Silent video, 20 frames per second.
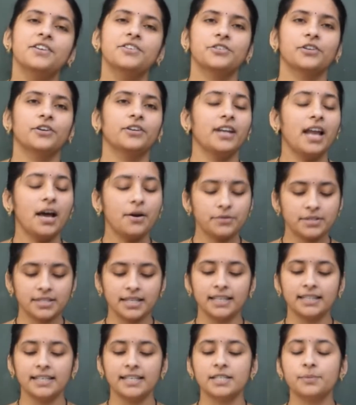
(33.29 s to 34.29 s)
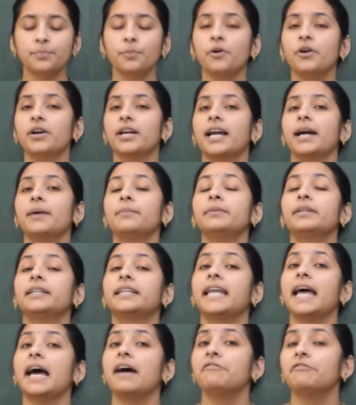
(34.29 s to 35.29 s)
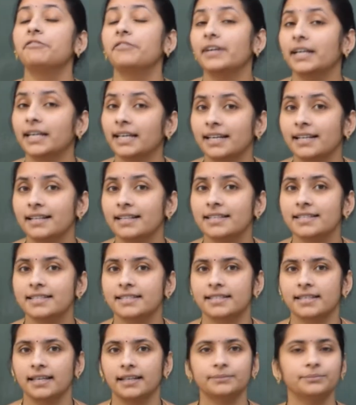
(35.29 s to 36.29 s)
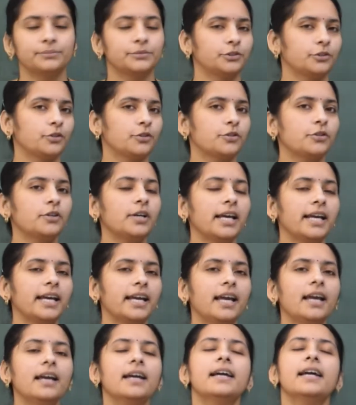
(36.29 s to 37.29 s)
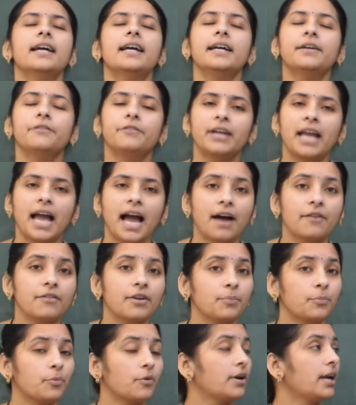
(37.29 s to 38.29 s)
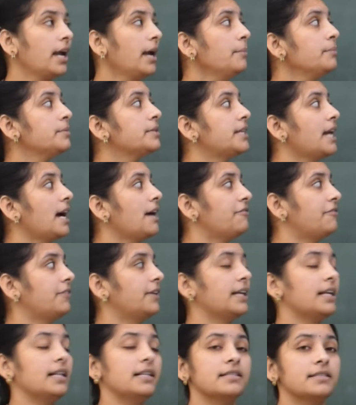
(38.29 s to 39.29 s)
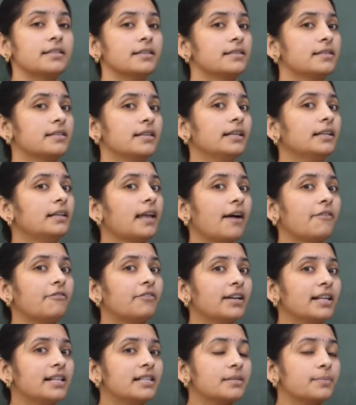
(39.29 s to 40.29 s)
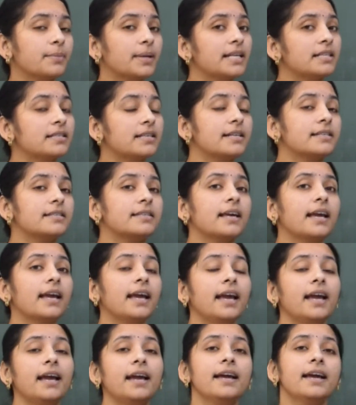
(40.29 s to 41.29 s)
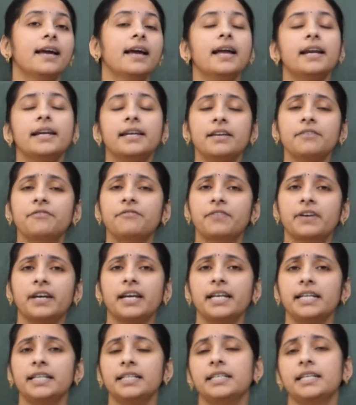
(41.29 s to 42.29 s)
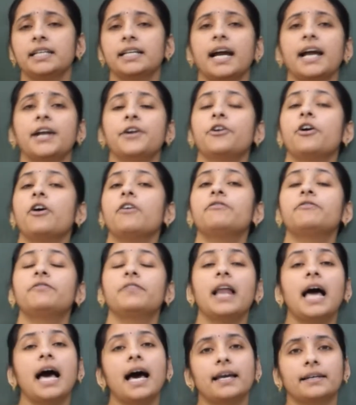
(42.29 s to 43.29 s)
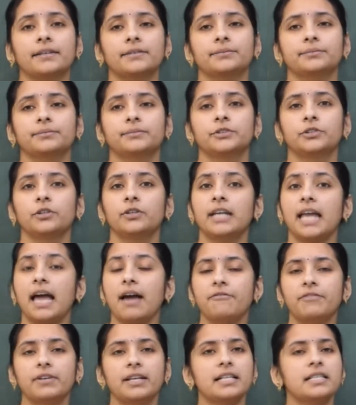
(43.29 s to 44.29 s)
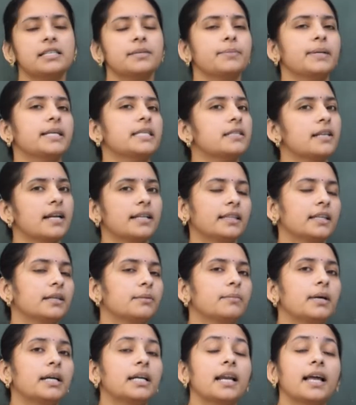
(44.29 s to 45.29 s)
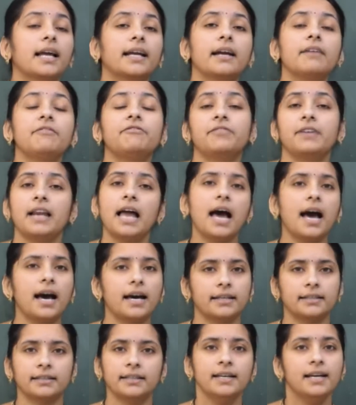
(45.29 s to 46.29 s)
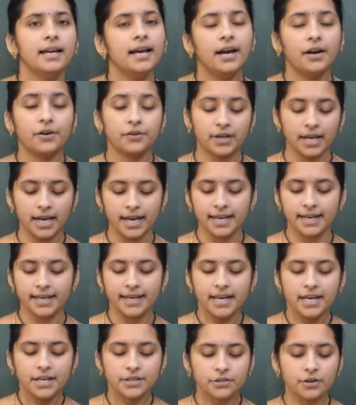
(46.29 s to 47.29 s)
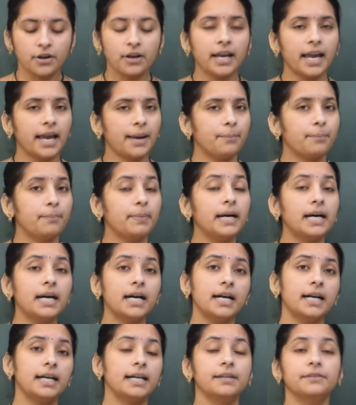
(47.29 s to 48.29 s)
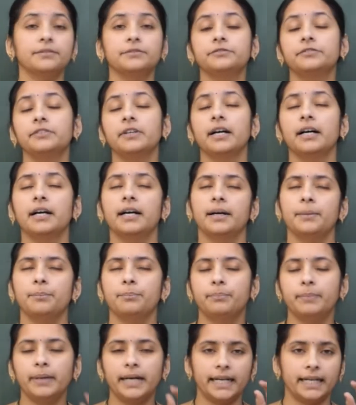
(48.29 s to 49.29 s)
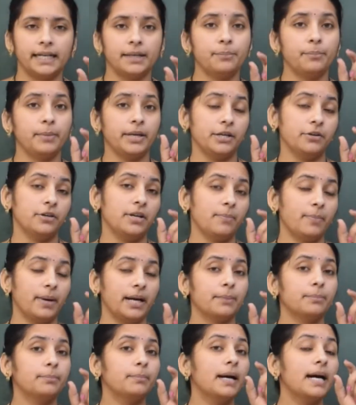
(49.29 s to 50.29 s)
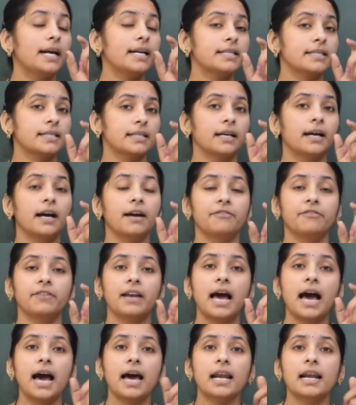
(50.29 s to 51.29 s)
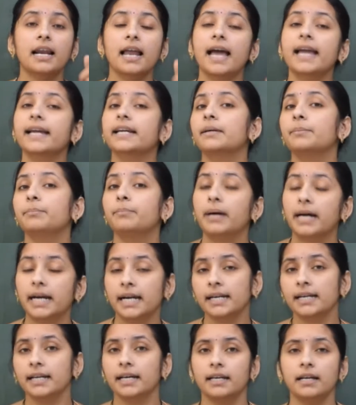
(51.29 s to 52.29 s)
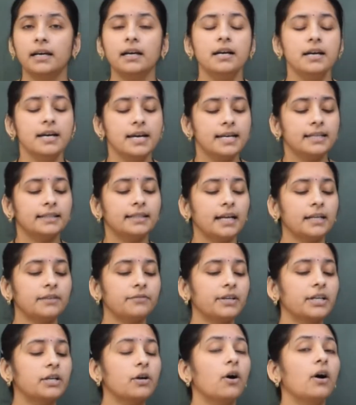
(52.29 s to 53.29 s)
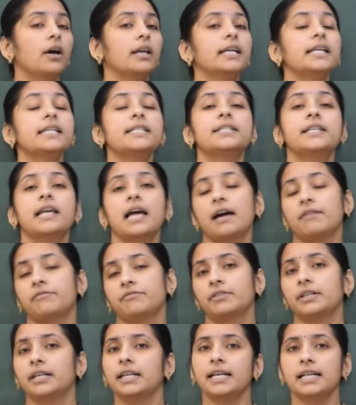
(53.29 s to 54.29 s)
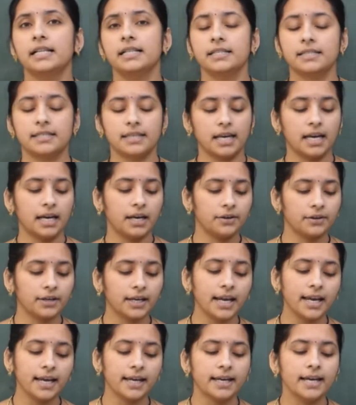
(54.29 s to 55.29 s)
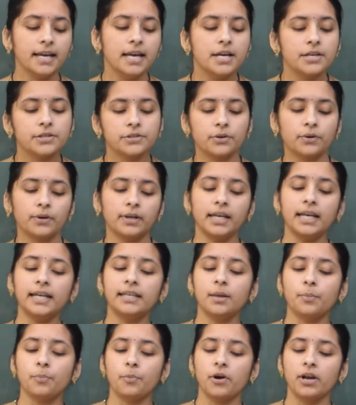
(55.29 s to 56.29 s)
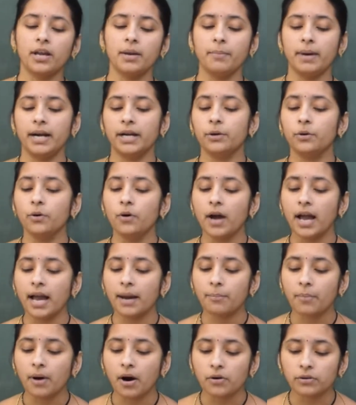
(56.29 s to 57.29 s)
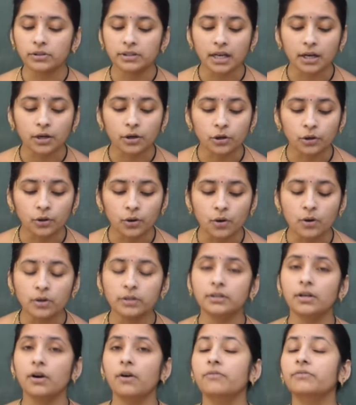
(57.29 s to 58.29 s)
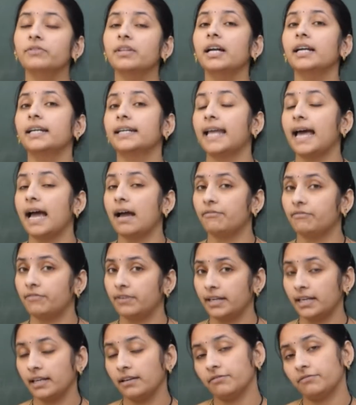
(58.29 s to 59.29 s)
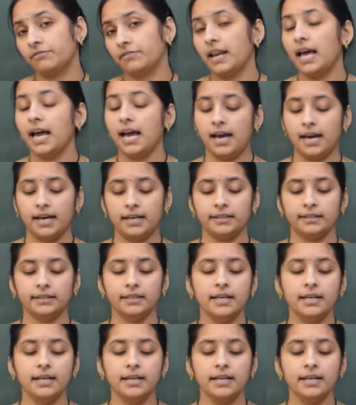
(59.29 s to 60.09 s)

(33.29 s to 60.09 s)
So, now say this poem, Daffodils. So, today, we have a poem, Daffodils. See, daffodils means it's a different kind of flower. So, daffodils means nothing but like a flower. Okay. So, a bird, B-U-D, bird. Birds, a flower like bird, Nana. That we call it daffodils. Okay. So, read the poem and know about the growth of the daffodil flower.